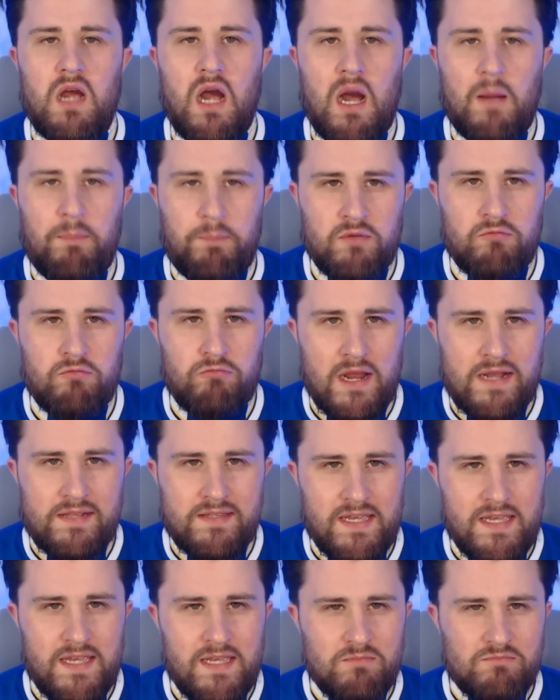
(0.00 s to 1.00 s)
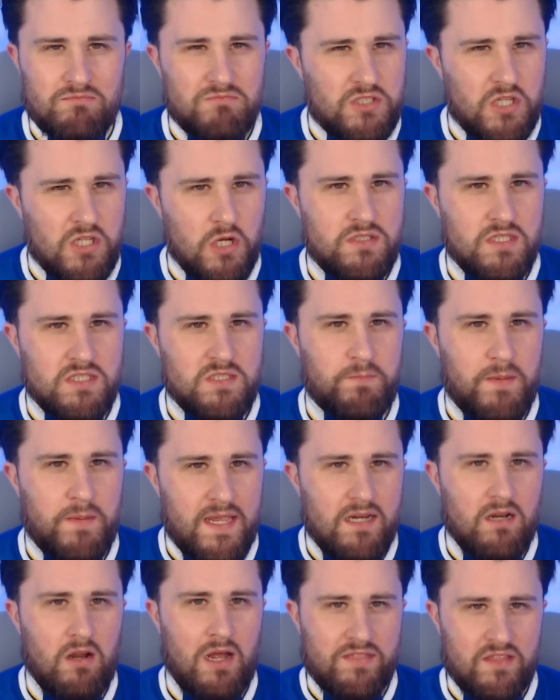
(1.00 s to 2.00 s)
up and ready, so to speak,